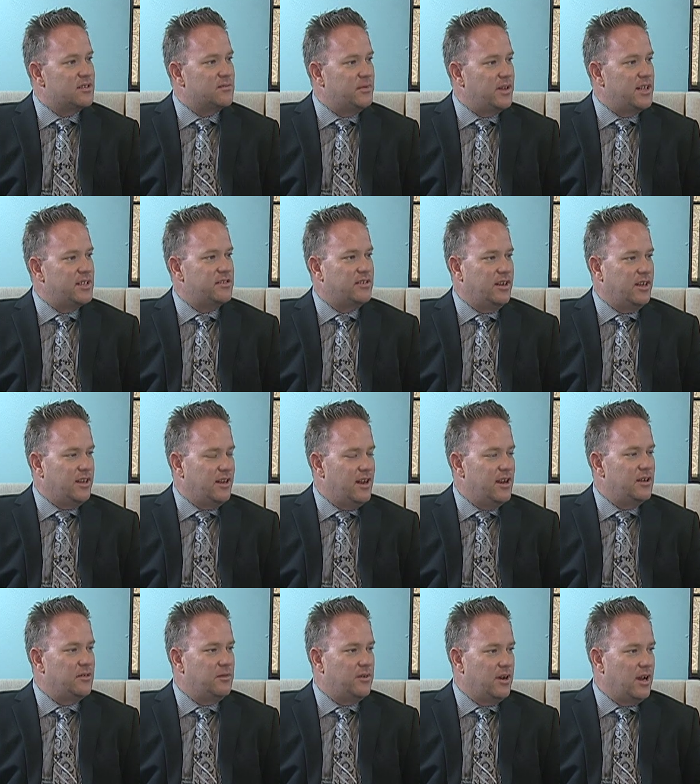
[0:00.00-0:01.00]
in Placer
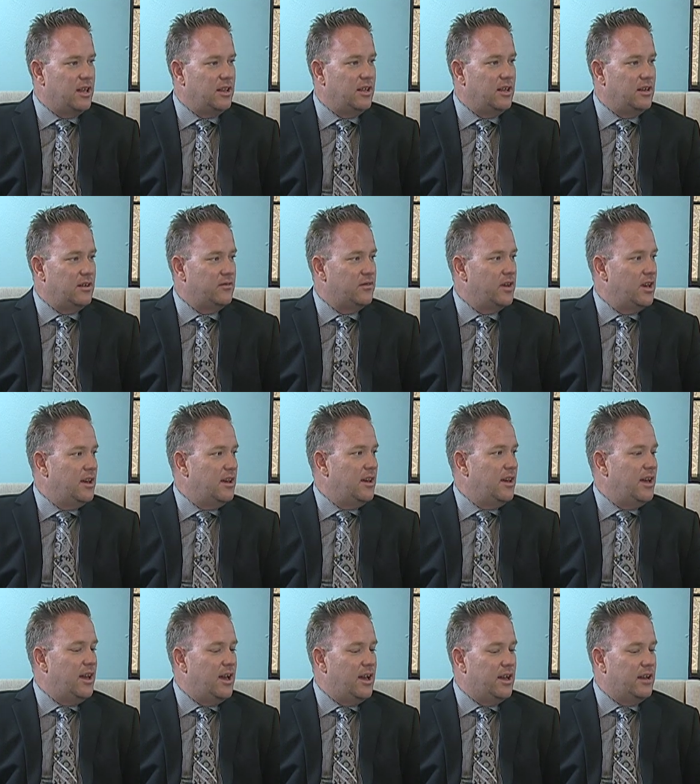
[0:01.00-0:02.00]
Canyon, where I live,
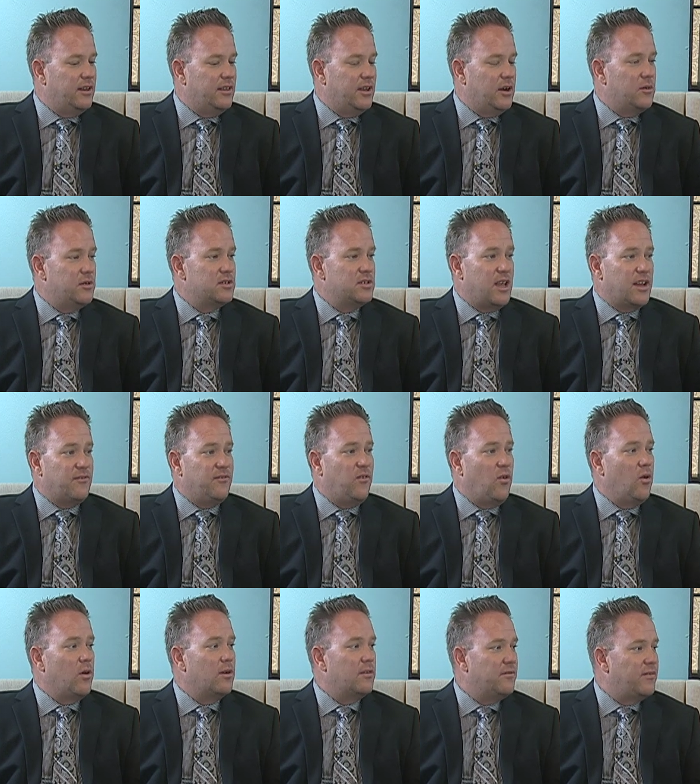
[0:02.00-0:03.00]
and there was like
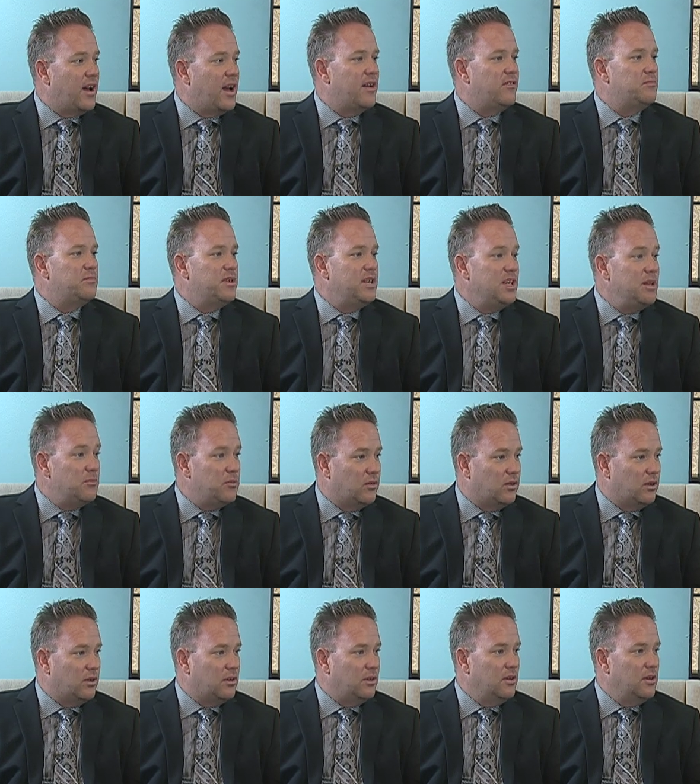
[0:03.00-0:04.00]
4 or 5
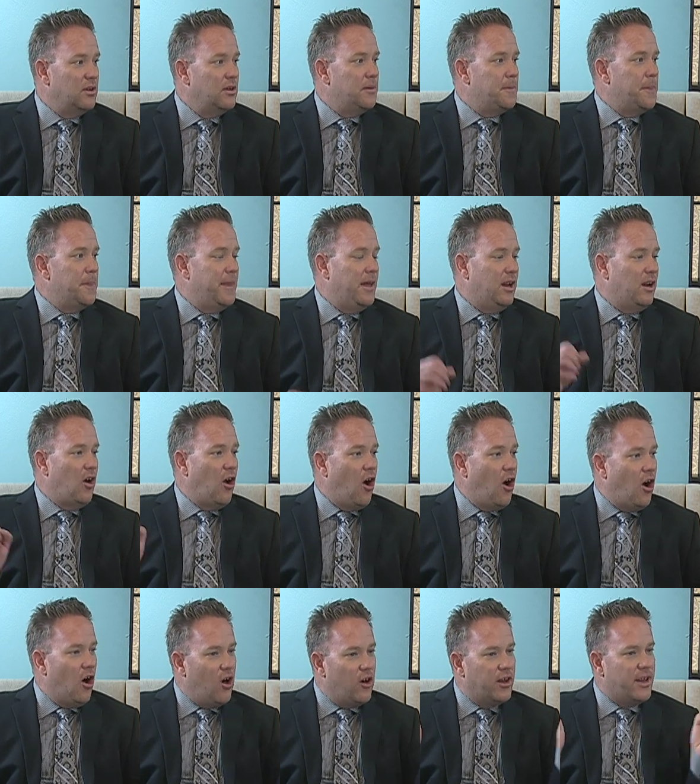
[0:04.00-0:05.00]
people that
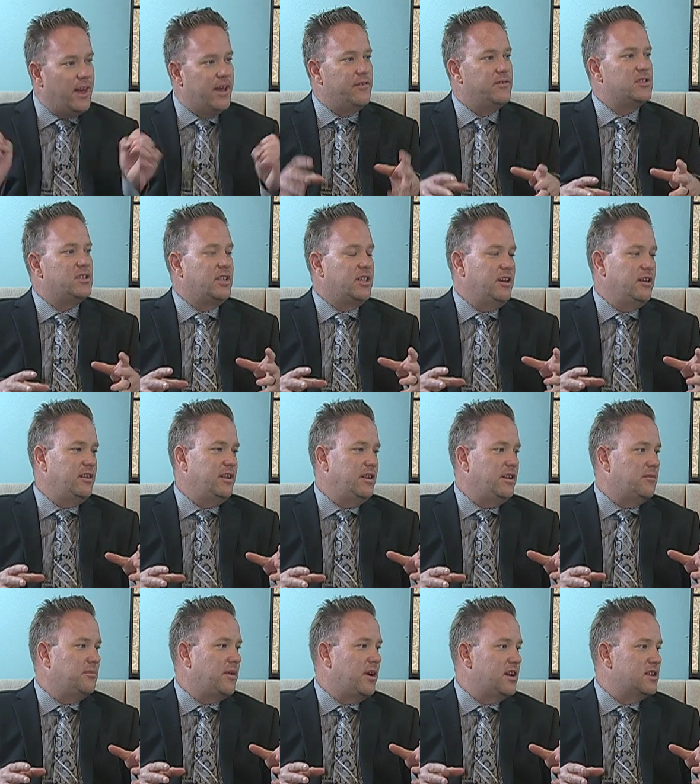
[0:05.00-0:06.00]
all gave security
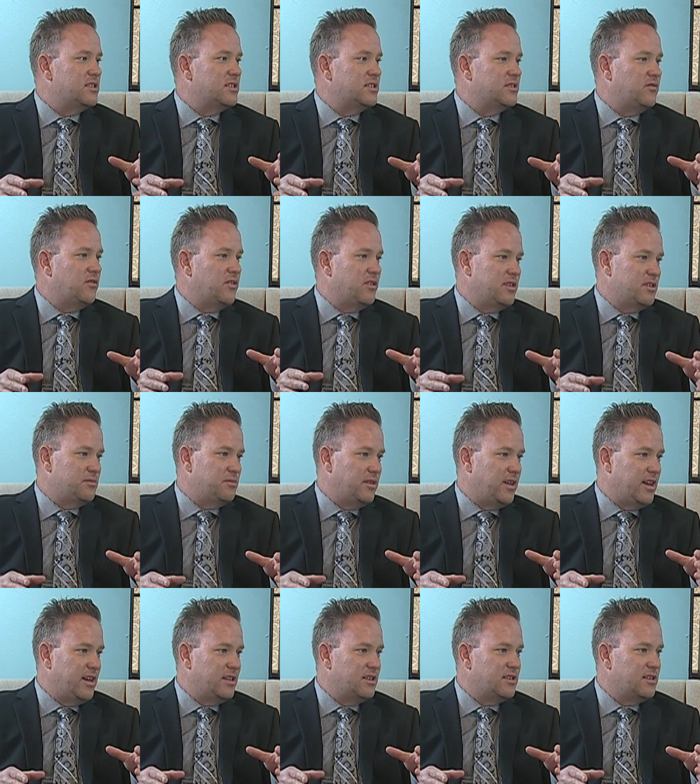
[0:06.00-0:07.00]
deposits for this
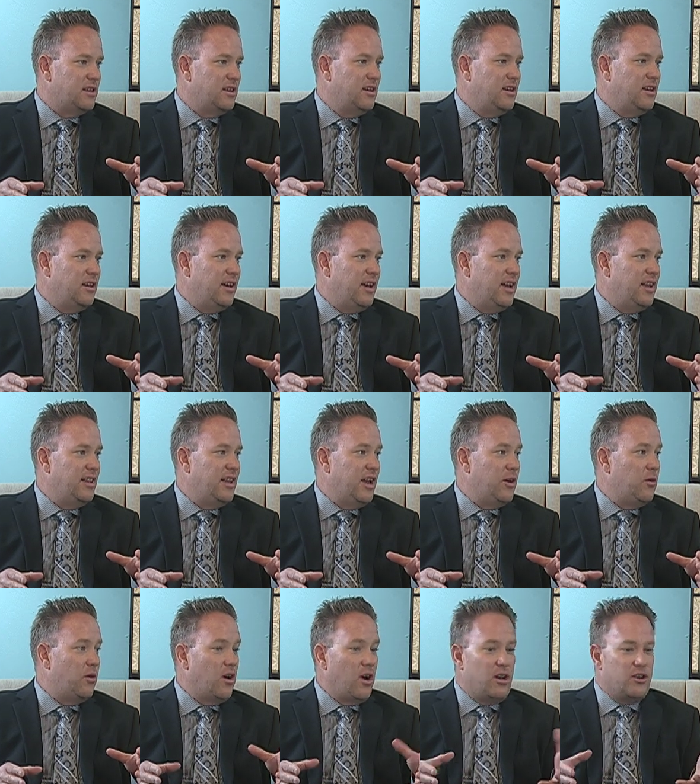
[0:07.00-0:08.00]
place, and they
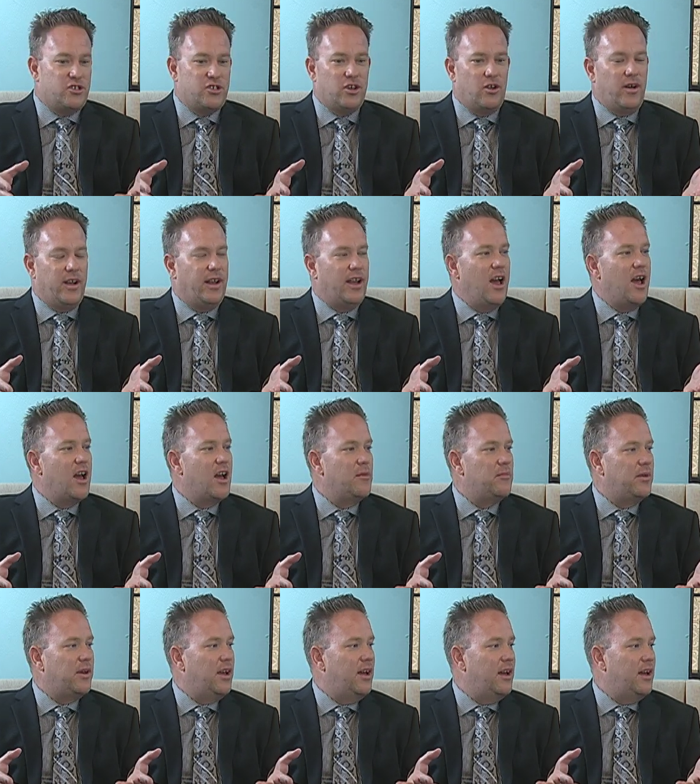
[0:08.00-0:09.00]
were all showing up,
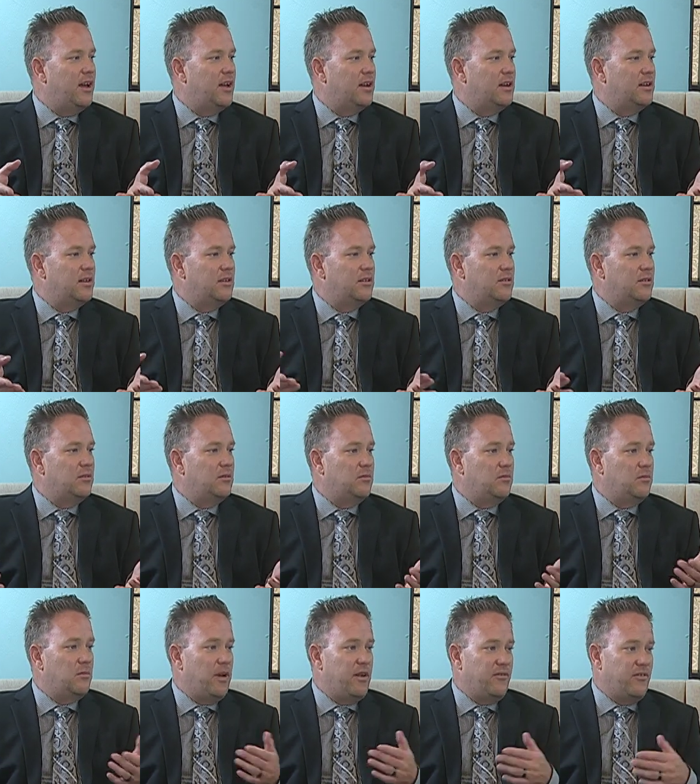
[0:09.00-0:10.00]
and
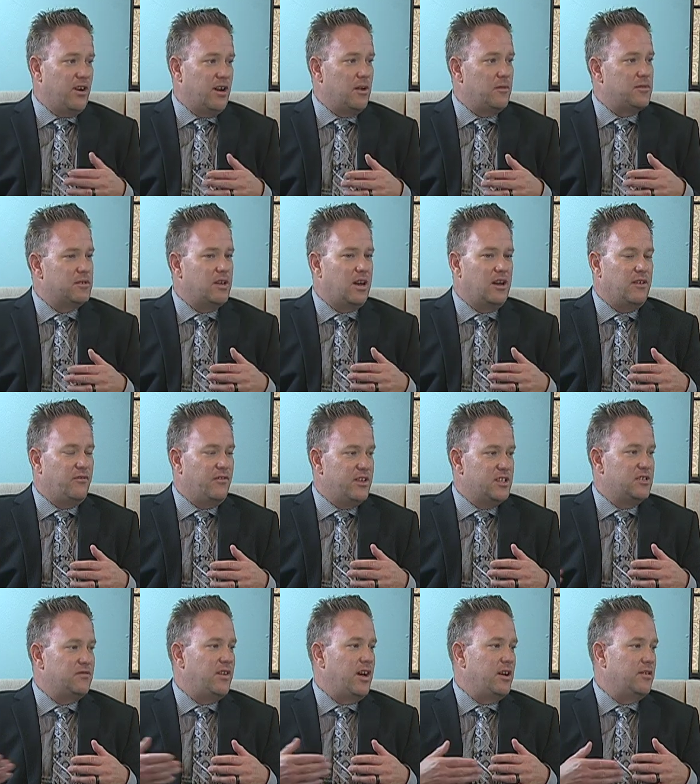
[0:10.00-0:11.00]
my friend almost got in a
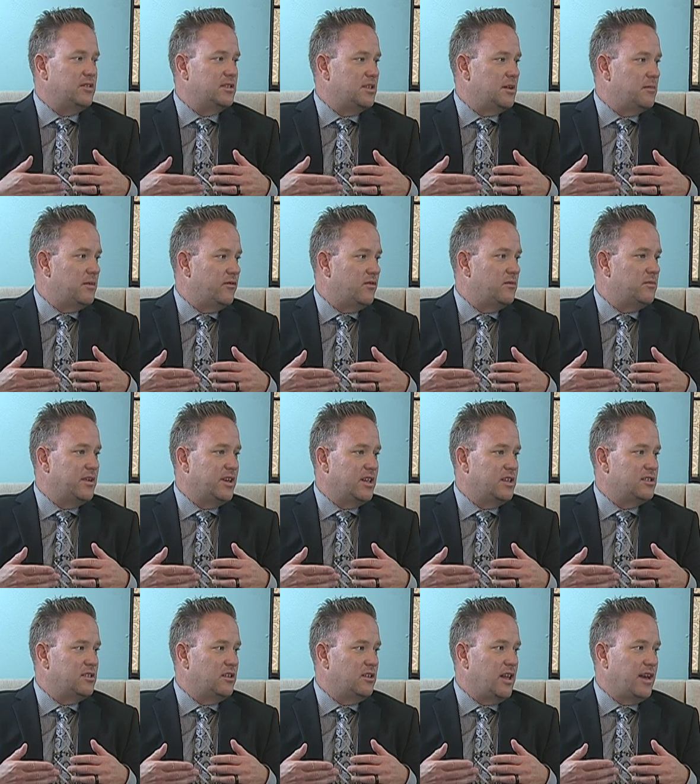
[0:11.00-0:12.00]
fist fight with some of them
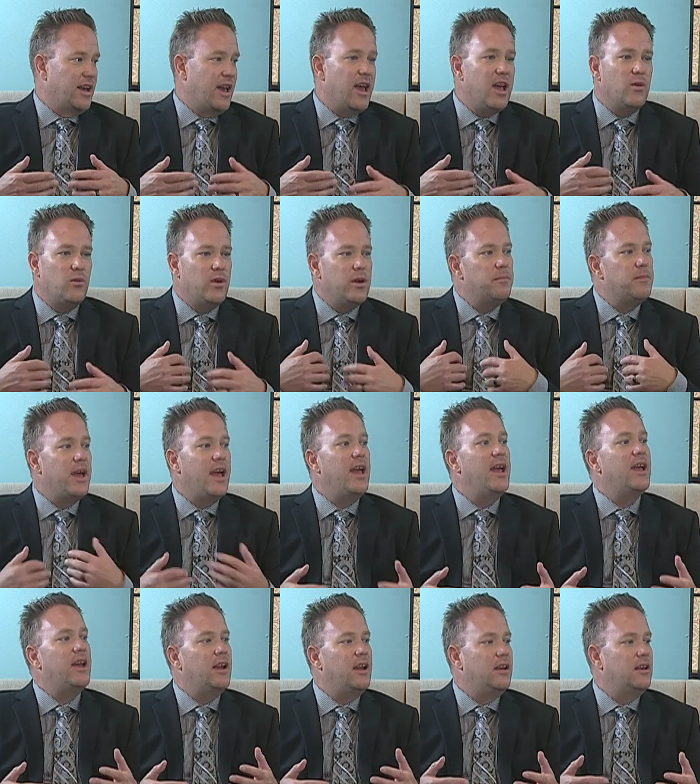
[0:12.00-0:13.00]
because they're like, hey, we
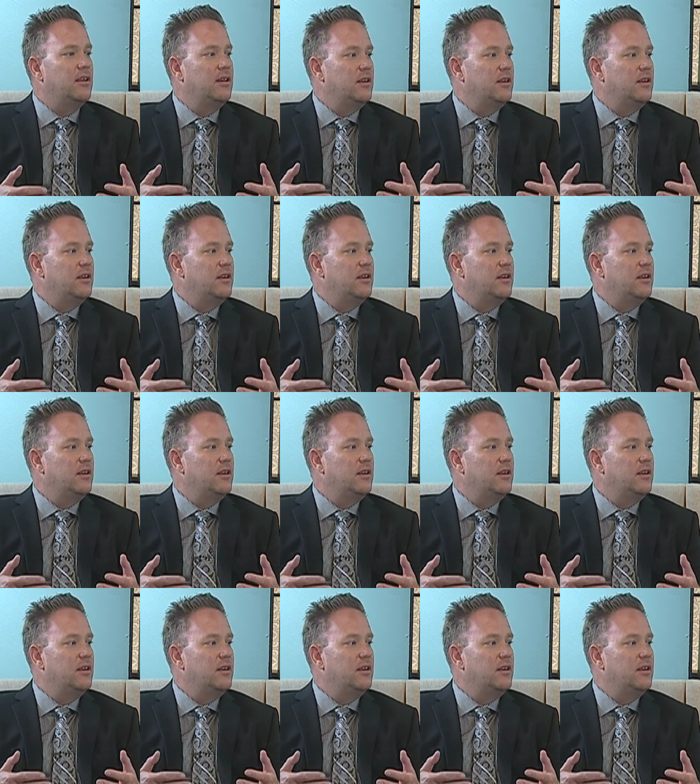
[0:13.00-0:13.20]
paid